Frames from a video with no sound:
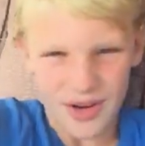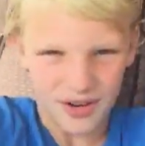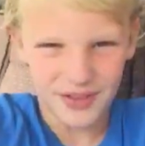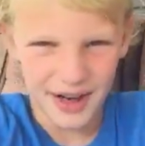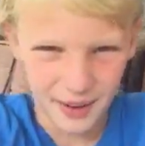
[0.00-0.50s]

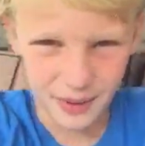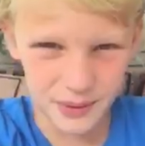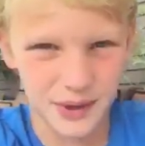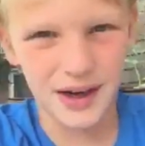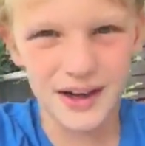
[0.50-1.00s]
call
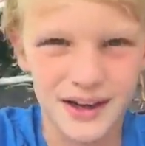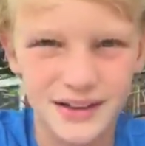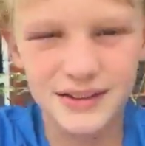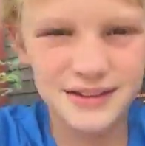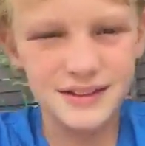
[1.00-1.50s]

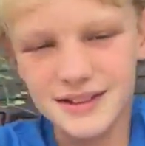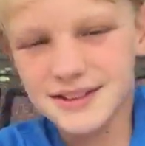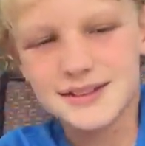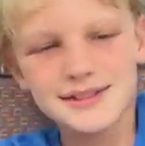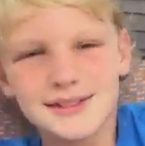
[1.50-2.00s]
911.
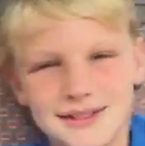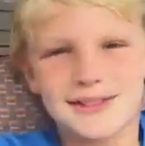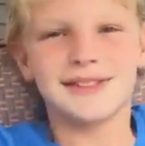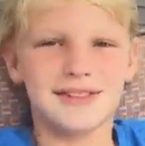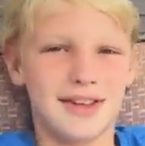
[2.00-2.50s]

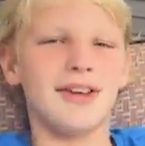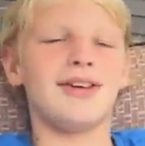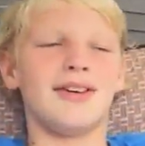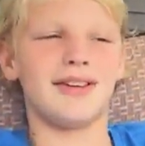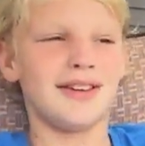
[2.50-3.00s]
We
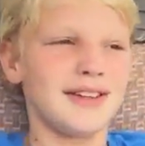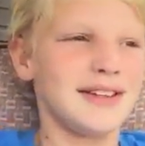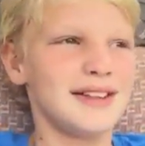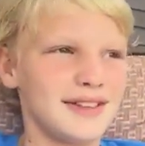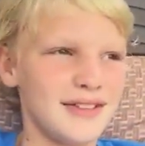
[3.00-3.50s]

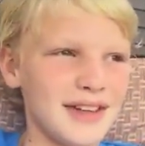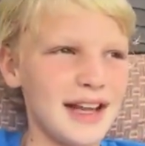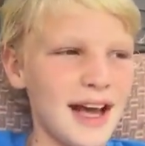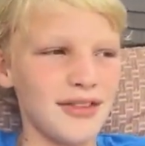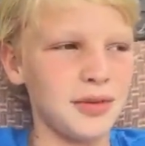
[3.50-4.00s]

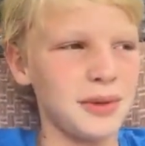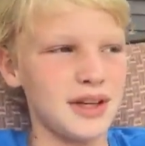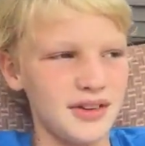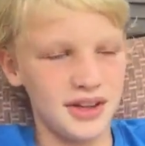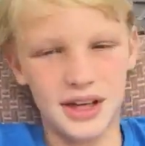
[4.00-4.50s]
didn't have to
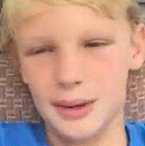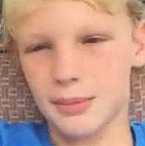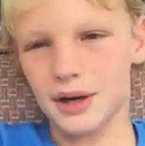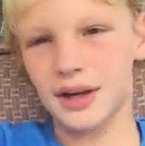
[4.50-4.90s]
because it didn't